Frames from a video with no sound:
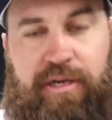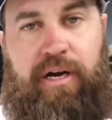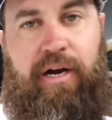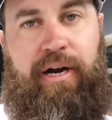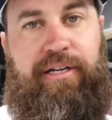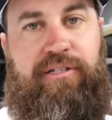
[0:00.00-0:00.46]

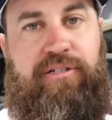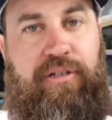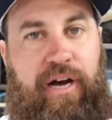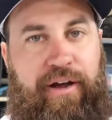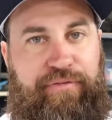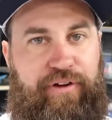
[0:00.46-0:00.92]
Alright,
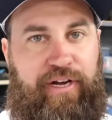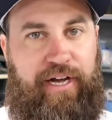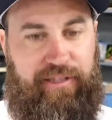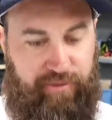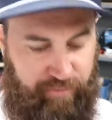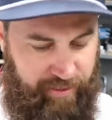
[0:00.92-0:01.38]
so I
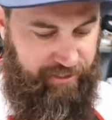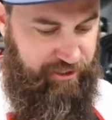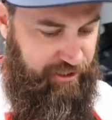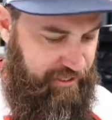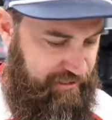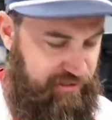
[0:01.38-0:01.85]
forgot that we
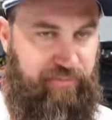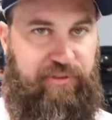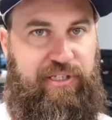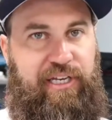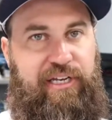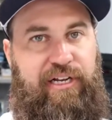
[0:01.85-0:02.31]
actually had
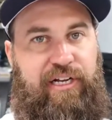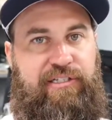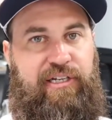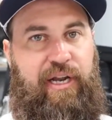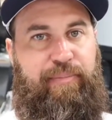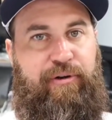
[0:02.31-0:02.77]
some
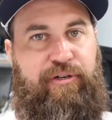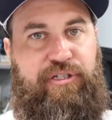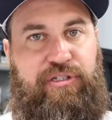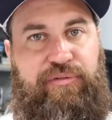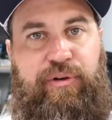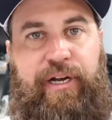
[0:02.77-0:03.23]
T-nuts that I
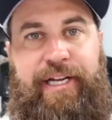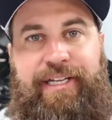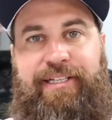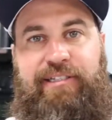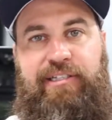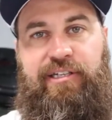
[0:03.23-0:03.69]
purchased when I
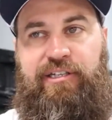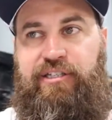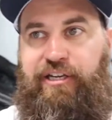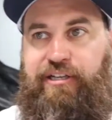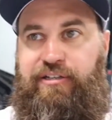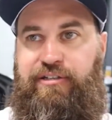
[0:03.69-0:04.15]
did
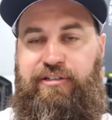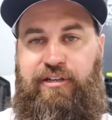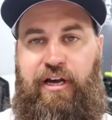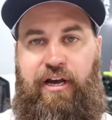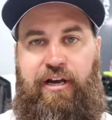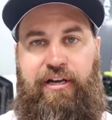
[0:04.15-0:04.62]
TJ's
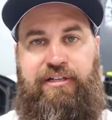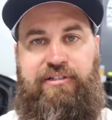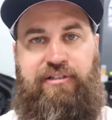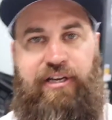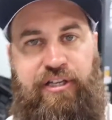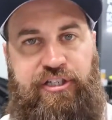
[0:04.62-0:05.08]

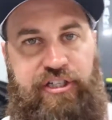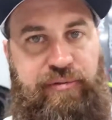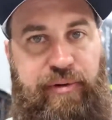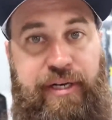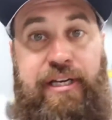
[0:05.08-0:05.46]
installation, and